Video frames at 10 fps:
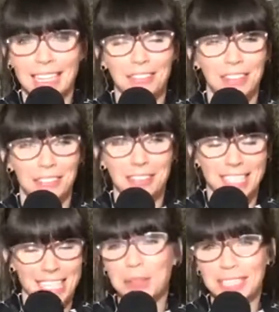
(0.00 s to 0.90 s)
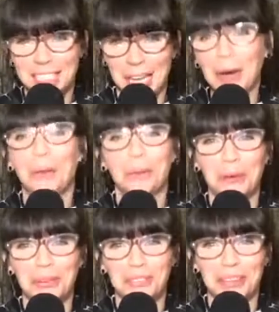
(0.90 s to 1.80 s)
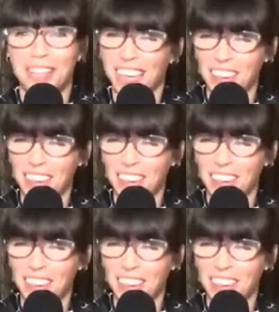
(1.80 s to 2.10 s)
even if it sounded terrible. They were like,